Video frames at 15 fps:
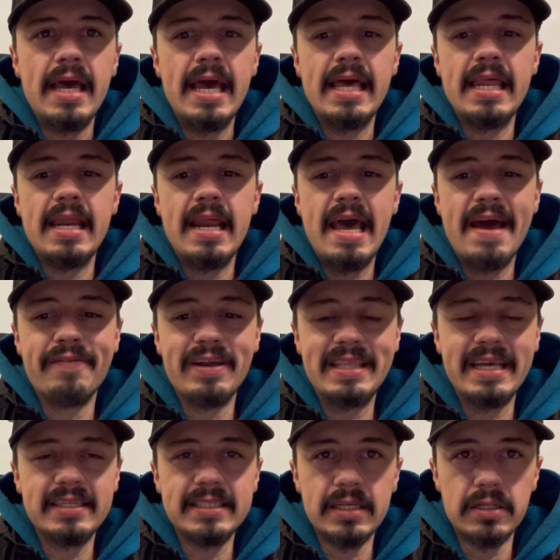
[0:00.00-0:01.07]
And then
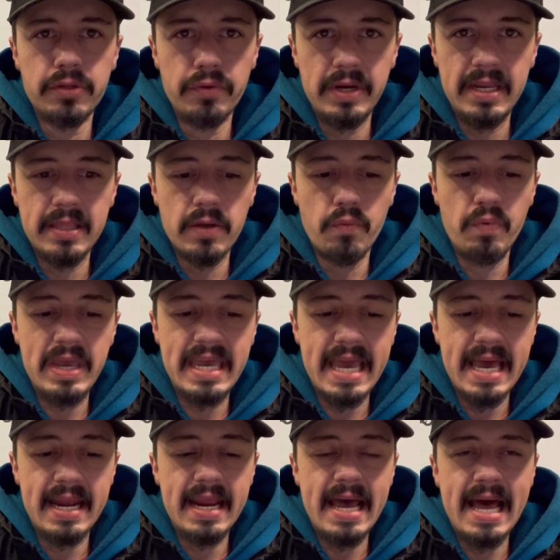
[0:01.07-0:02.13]
everything's included in the
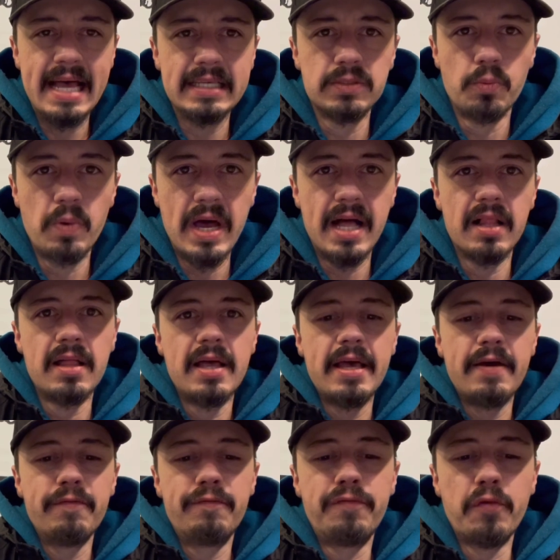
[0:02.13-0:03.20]
weekend as well.
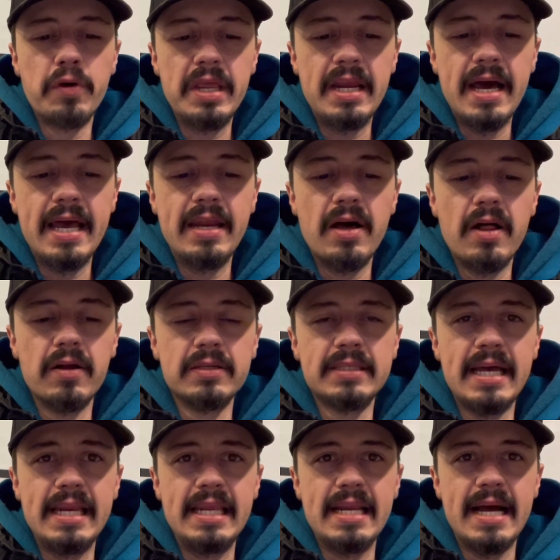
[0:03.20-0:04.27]

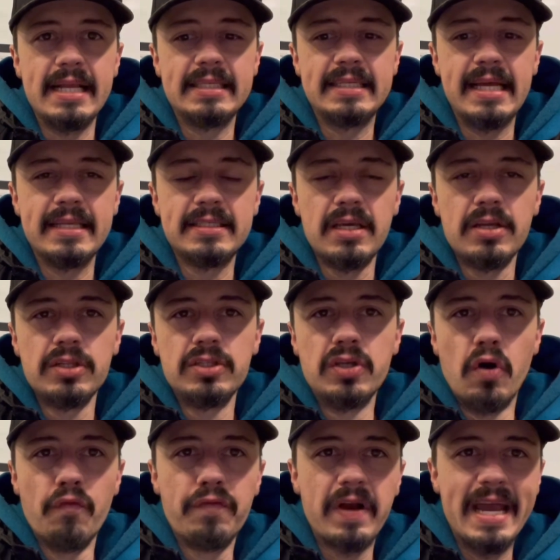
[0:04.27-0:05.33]
$49.99.
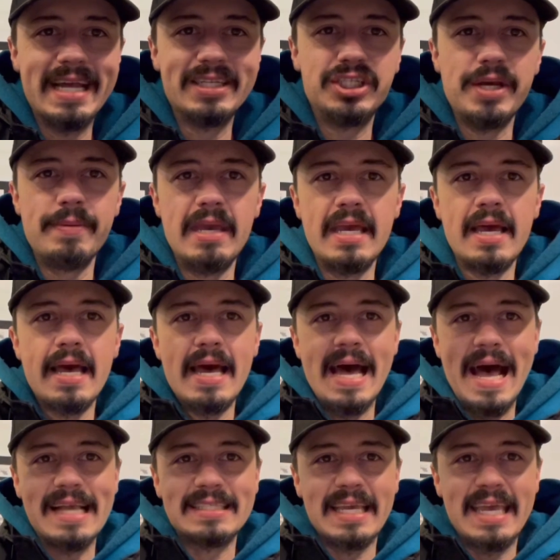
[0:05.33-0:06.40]
Don't forget Jimmy
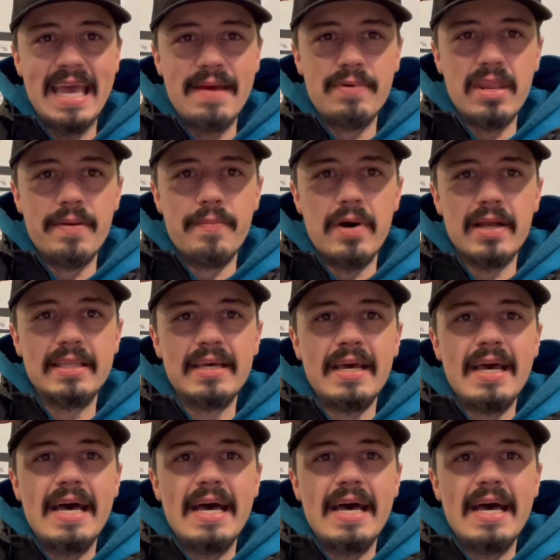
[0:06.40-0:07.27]
has a game of the month.